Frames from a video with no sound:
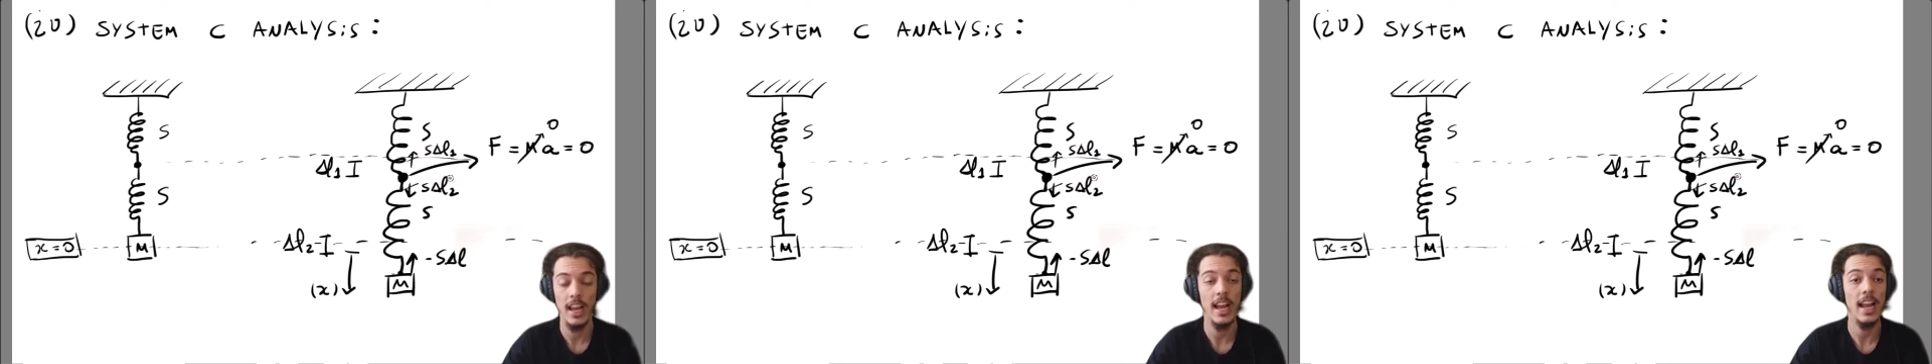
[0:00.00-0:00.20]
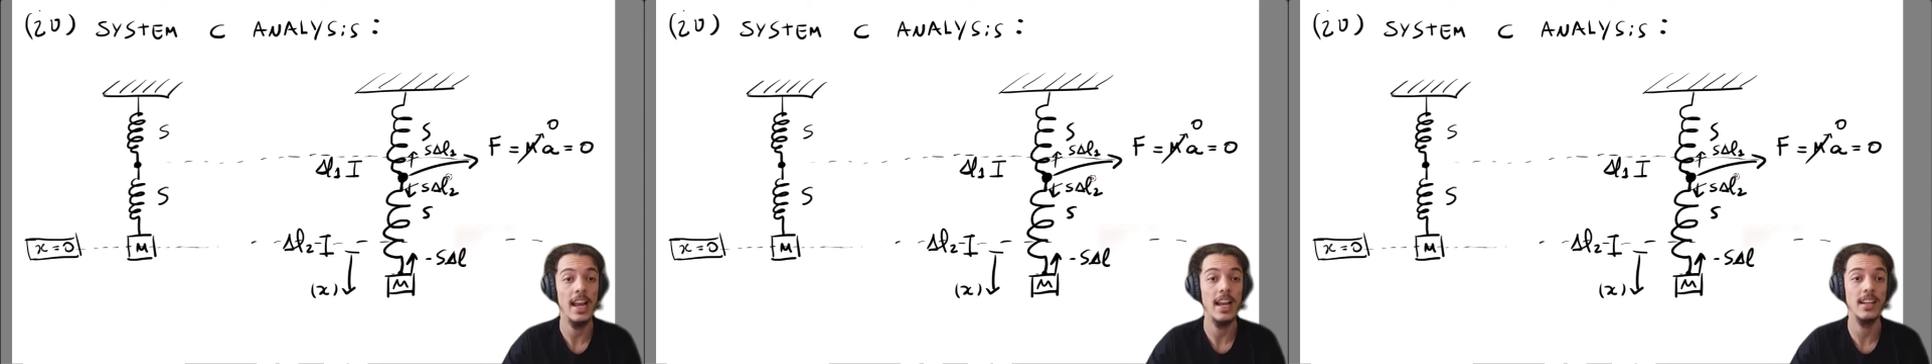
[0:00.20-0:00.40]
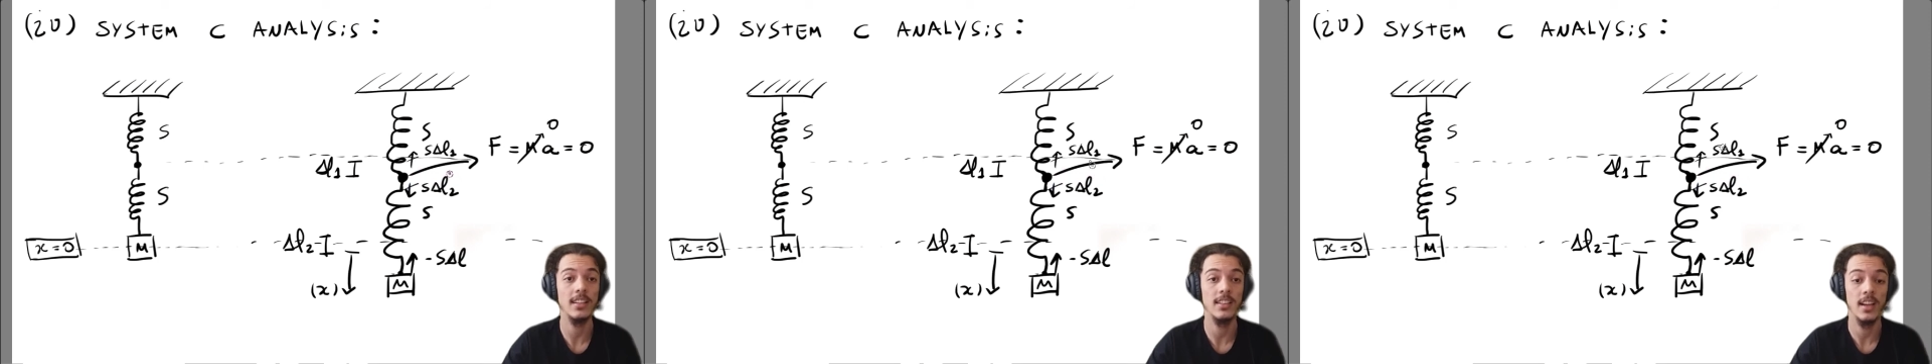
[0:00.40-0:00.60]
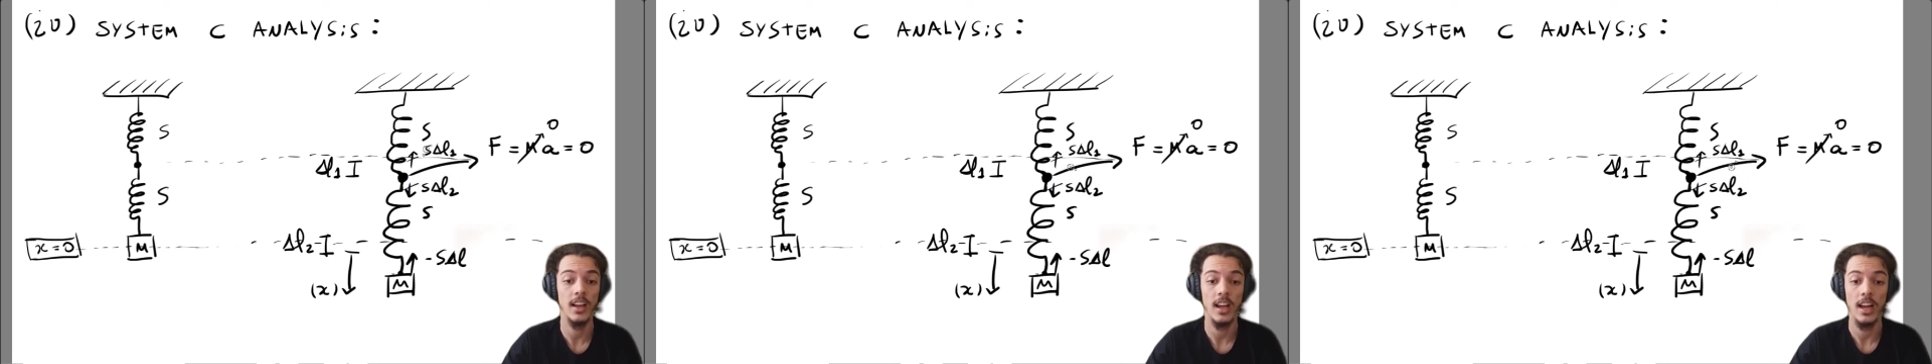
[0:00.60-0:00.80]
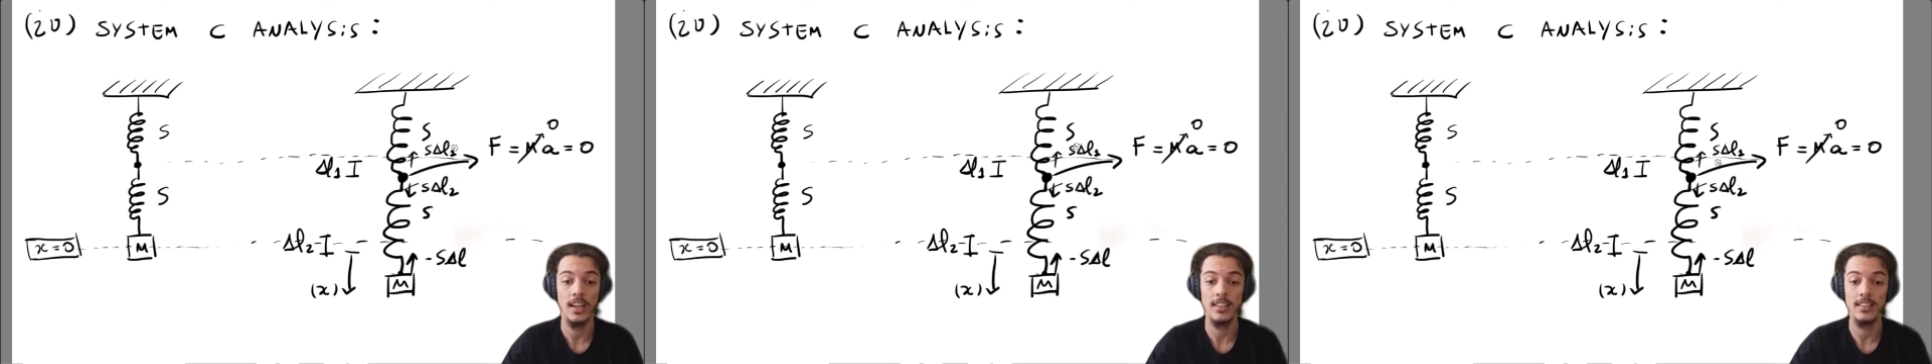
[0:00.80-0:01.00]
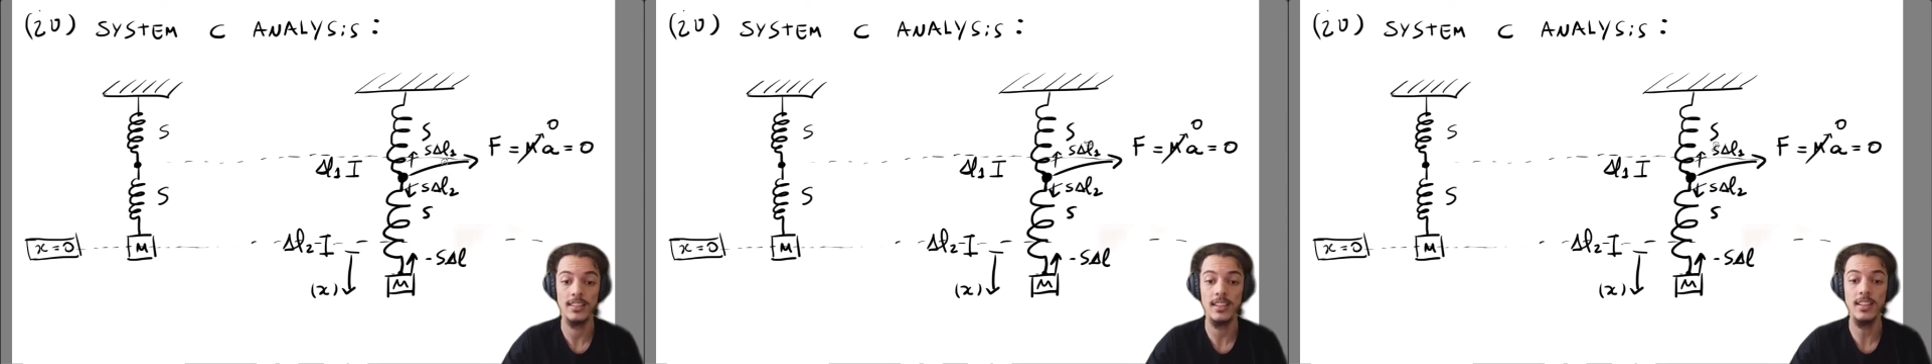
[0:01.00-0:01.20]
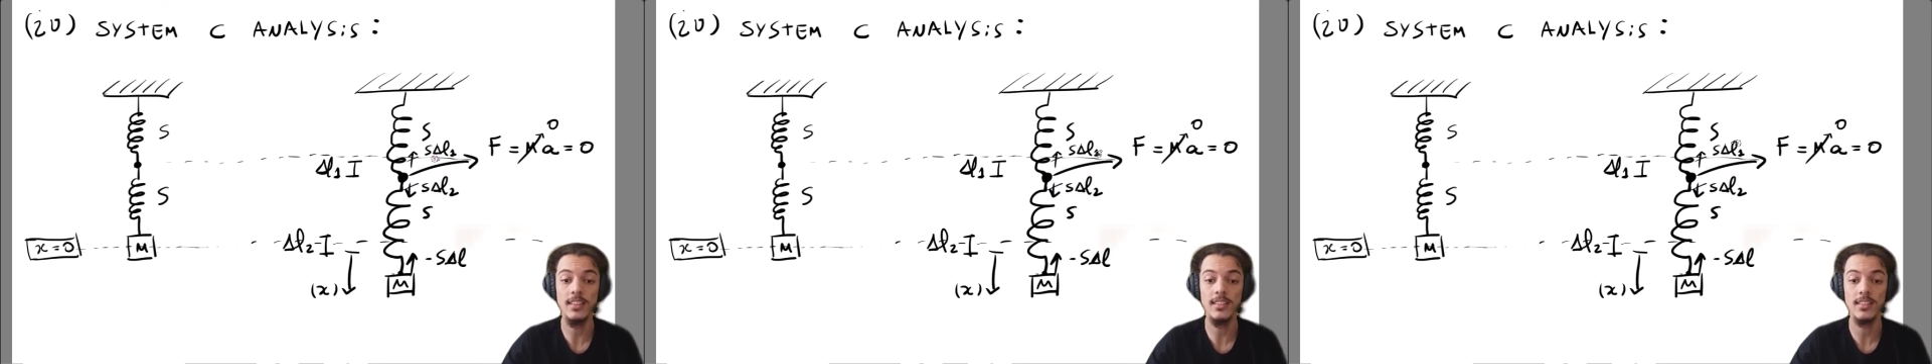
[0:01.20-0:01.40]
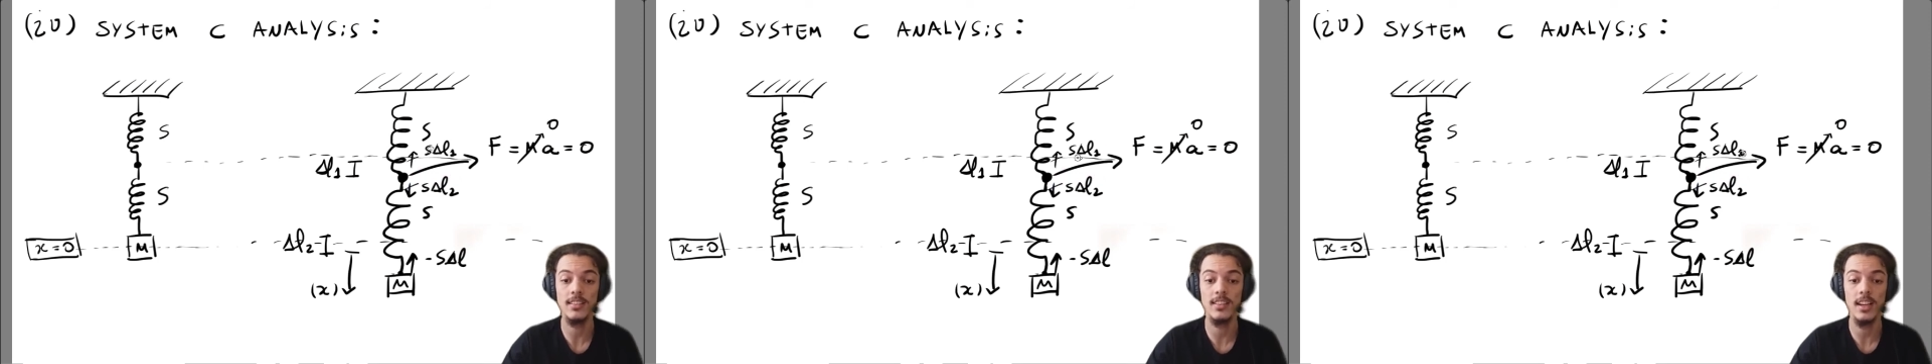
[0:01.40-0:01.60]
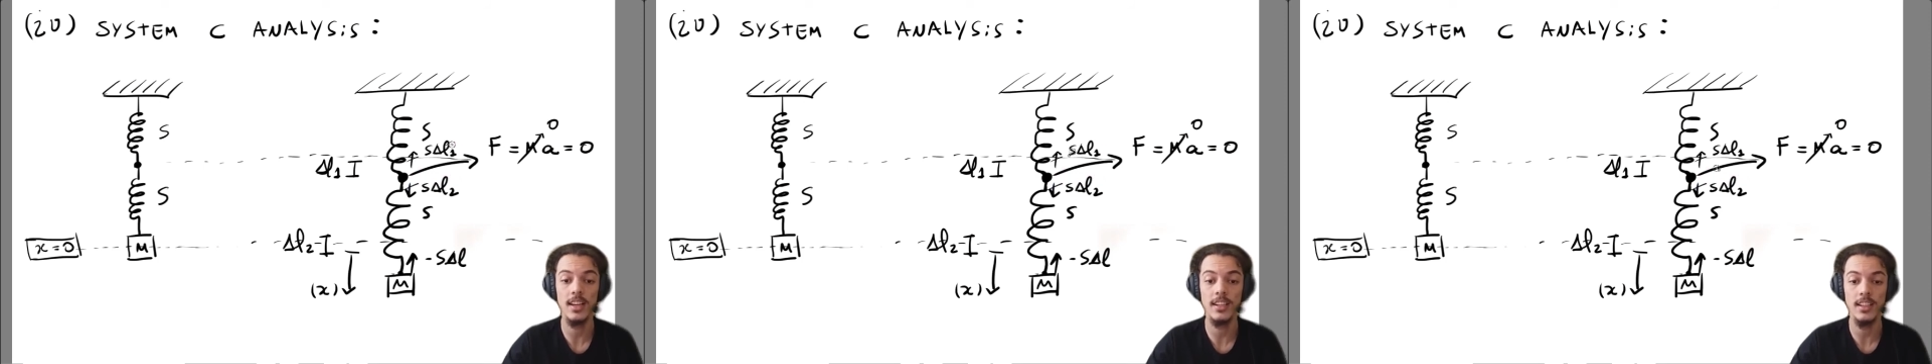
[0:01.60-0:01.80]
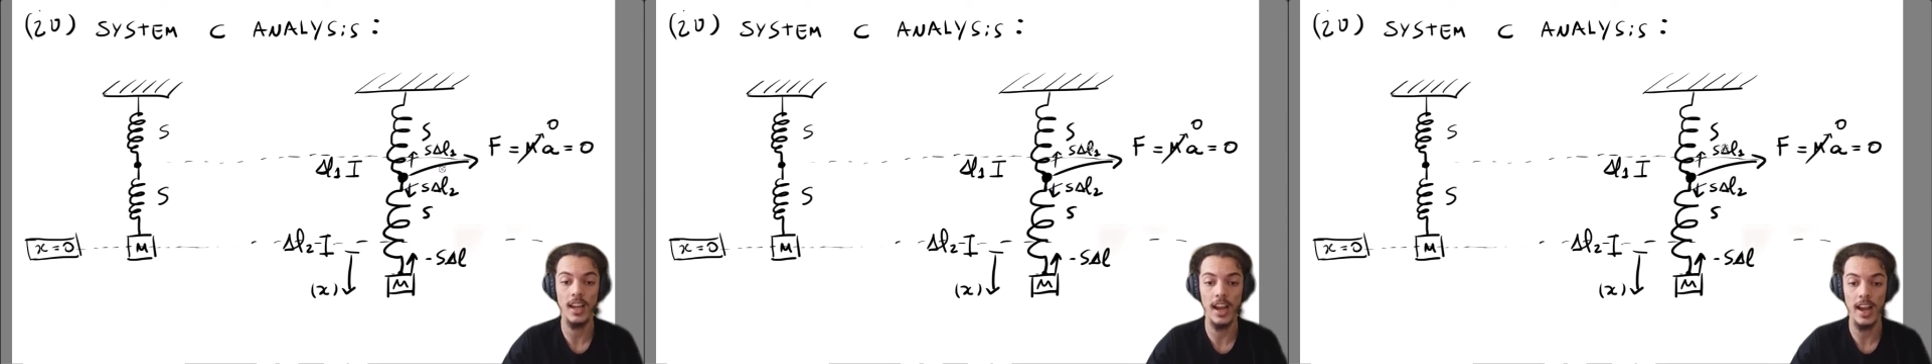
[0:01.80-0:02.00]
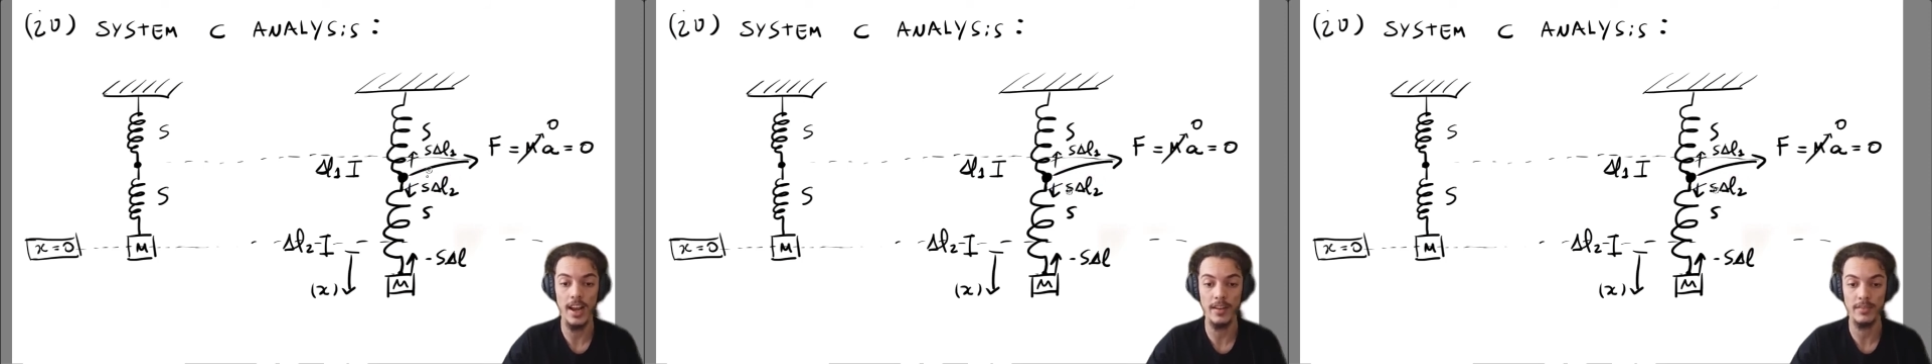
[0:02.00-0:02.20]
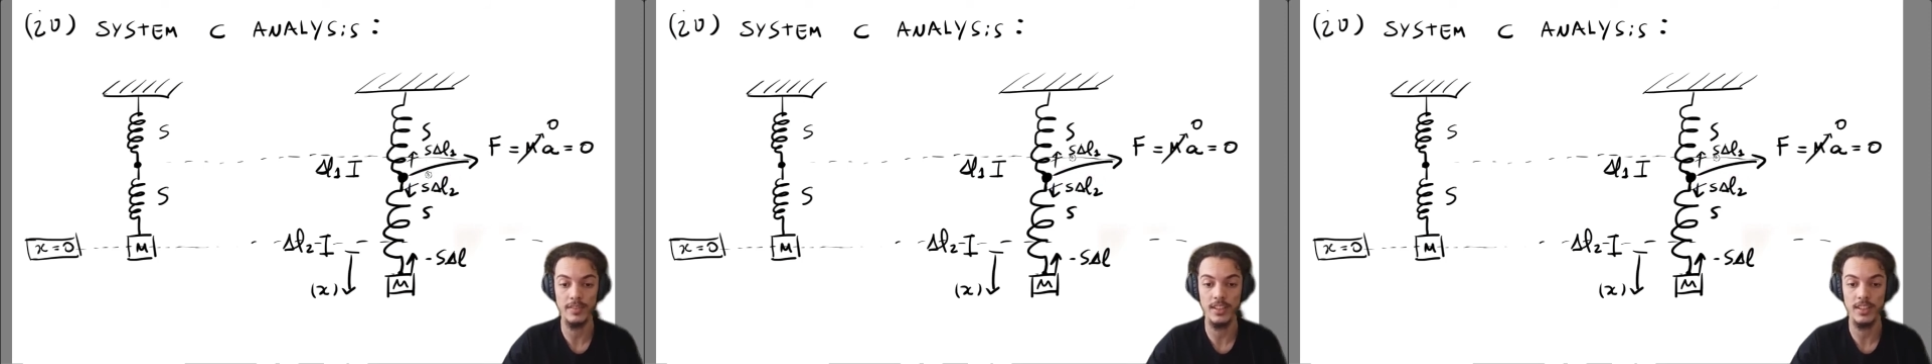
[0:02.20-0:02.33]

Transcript: And since they have